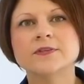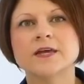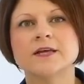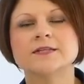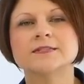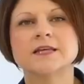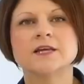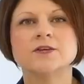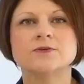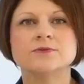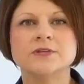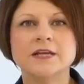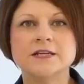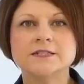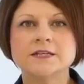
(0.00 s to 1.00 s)
things that you
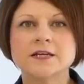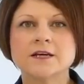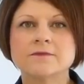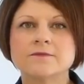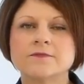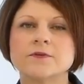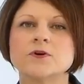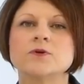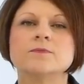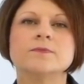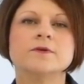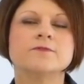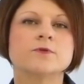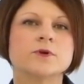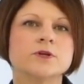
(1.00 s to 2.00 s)
need to confirm
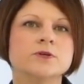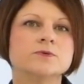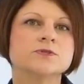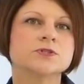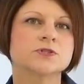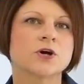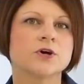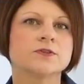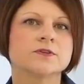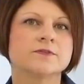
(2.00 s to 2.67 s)
before you start